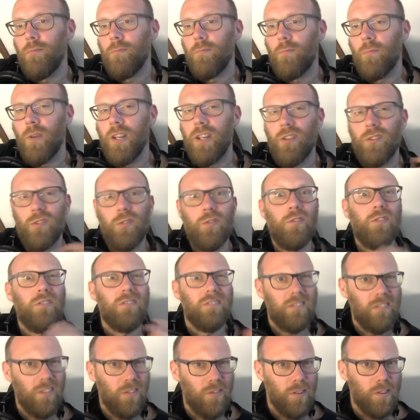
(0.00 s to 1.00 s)
when you're doing your
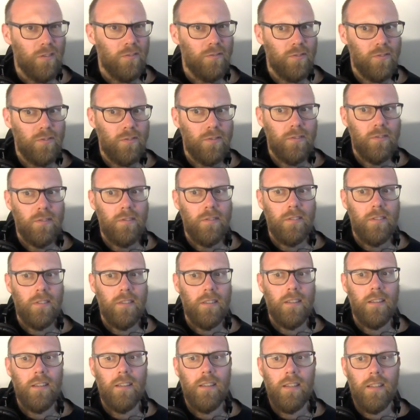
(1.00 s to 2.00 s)
solos,
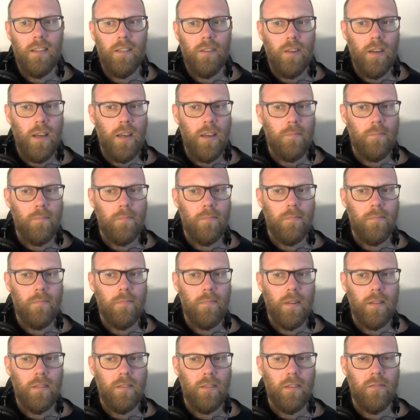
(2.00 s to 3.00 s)
I
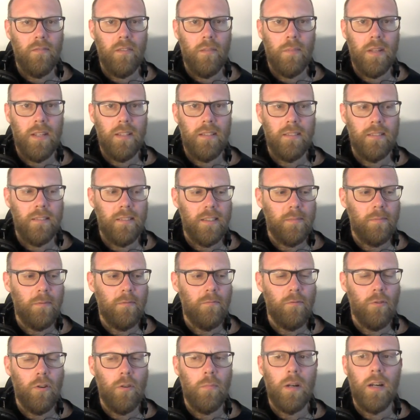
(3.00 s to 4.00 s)
don't know if I mentioned this
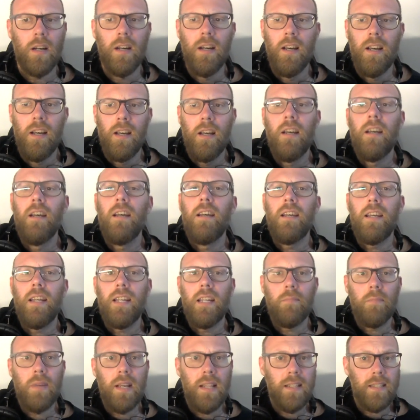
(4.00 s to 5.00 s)
before, but in
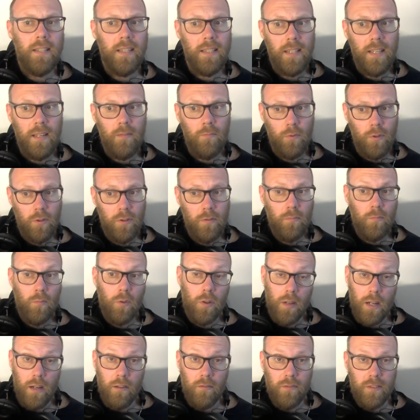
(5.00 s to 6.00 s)
the melody there,
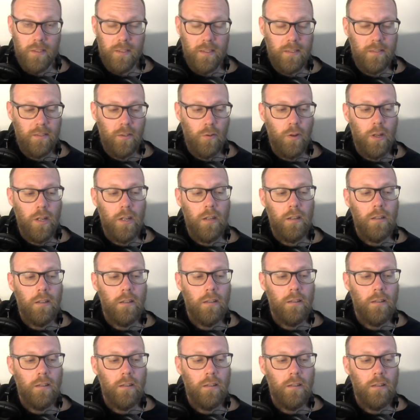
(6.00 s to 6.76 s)
what Elvis is doing,